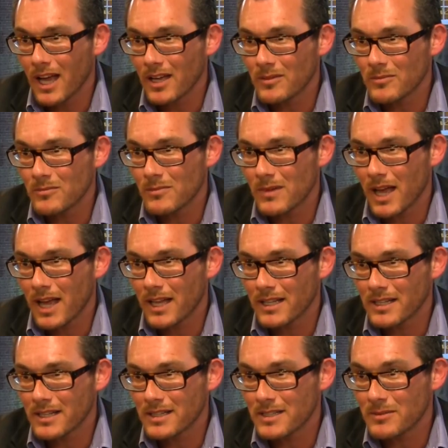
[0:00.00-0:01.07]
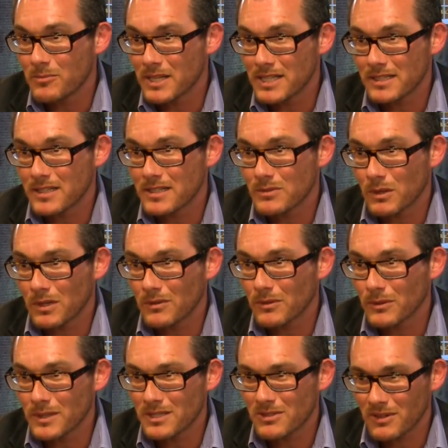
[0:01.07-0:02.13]
and in business what
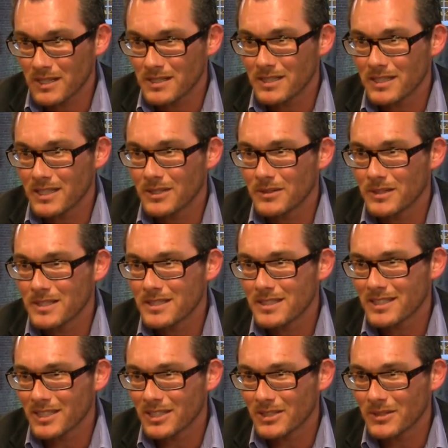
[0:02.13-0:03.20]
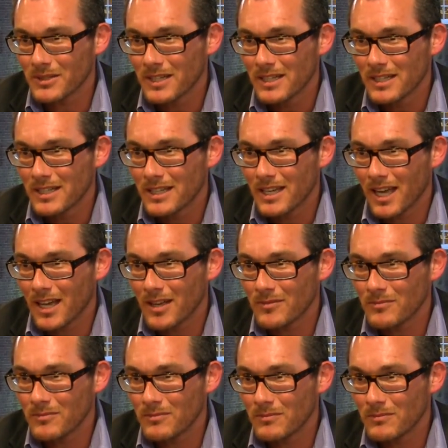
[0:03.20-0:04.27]
I've always tried to do is to
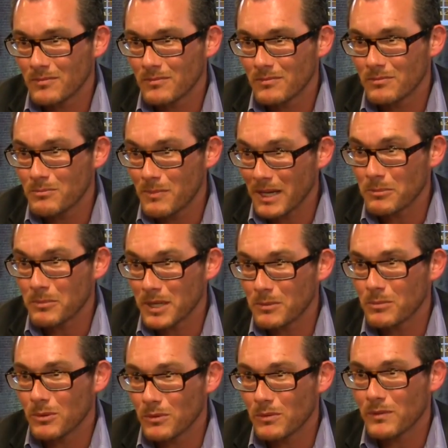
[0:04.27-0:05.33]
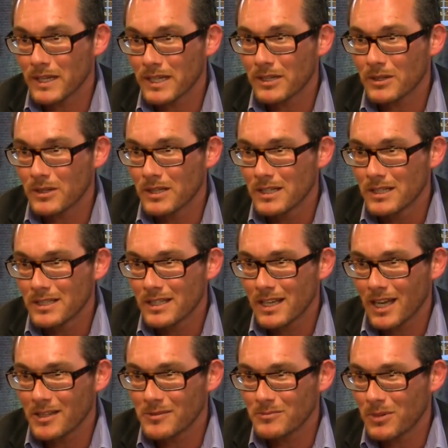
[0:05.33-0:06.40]
make people feel
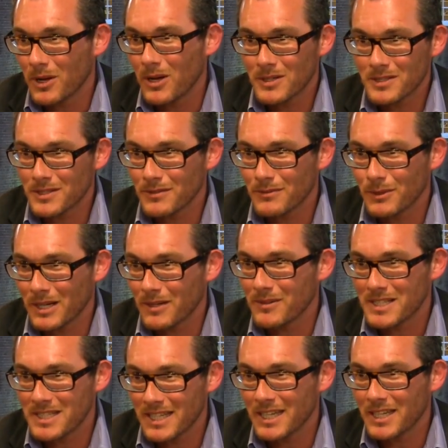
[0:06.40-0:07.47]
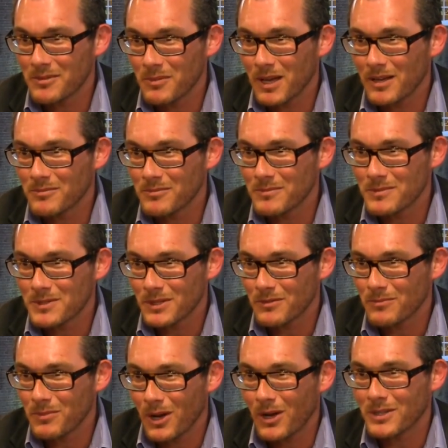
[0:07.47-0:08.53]
part of whatever team I'm sort
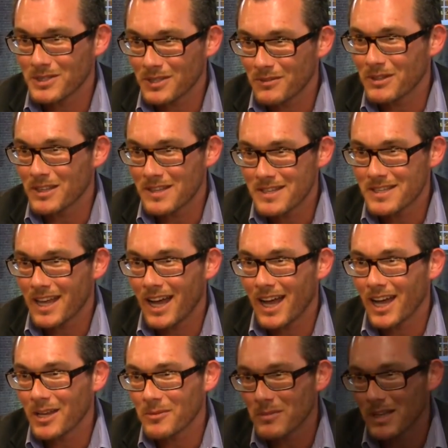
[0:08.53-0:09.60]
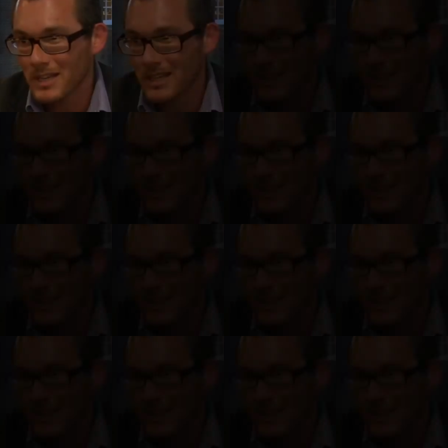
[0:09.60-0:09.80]
of part of at the time.